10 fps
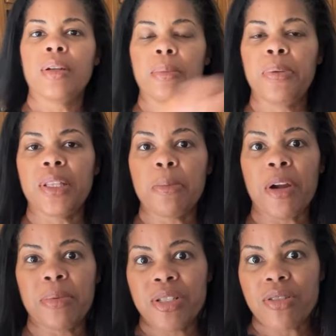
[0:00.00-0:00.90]
put the
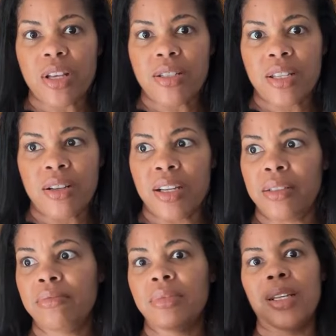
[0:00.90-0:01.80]
barbecue sauce
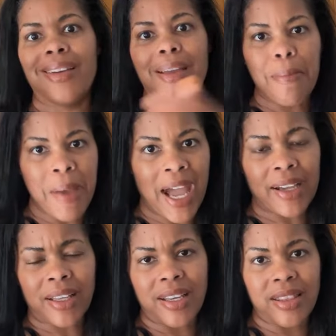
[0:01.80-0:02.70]
on
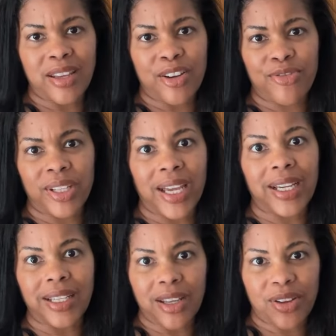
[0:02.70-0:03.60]
back in there for
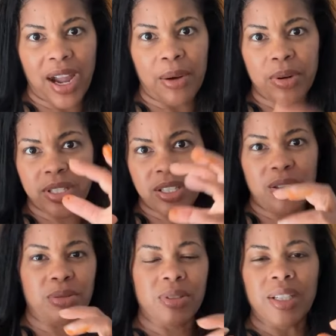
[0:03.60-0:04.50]
like another hour
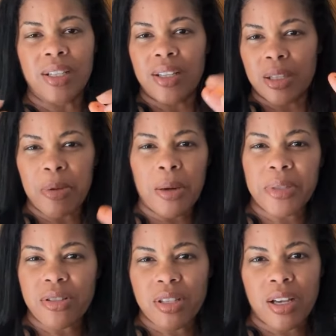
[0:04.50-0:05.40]
so the
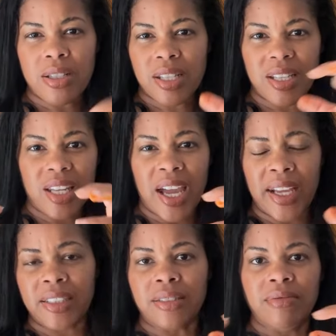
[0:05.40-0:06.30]
barbecue sauce can
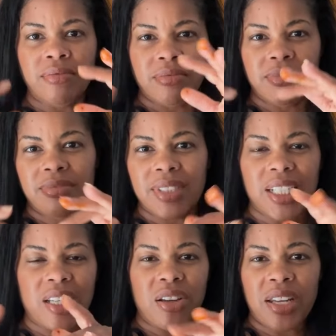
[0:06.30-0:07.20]
like
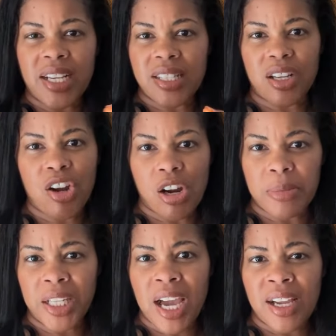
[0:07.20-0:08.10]
get all nice and
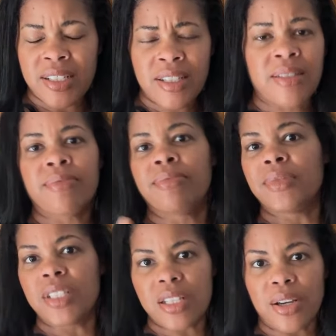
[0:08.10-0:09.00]
caramelized.
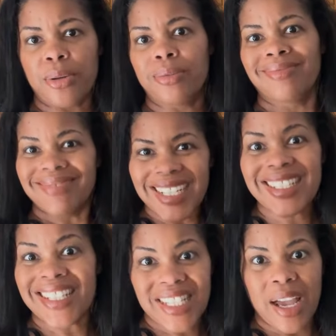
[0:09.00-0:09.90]
So like
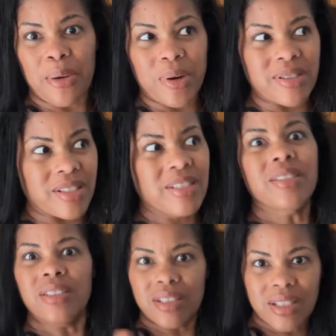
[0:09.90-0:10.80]
6 hours.
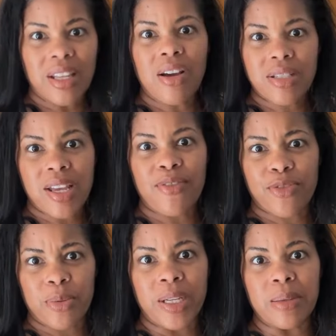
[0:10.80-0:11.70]
It's a long time
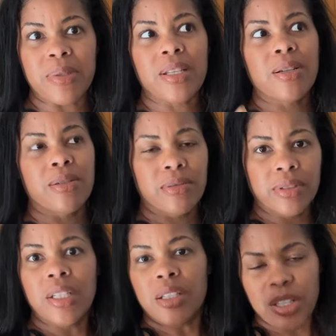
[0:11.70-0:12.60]
for ribs. So
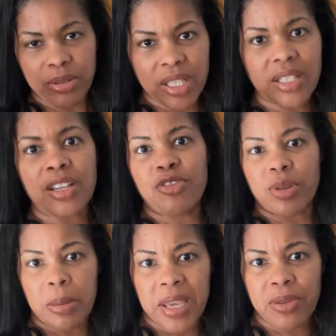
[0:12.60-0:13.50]
note to self,
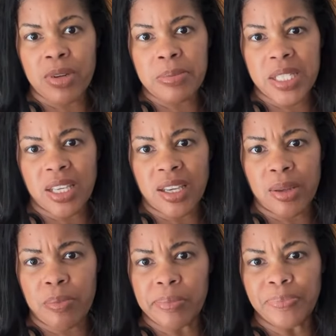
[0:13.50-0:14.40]
when I make ribs again,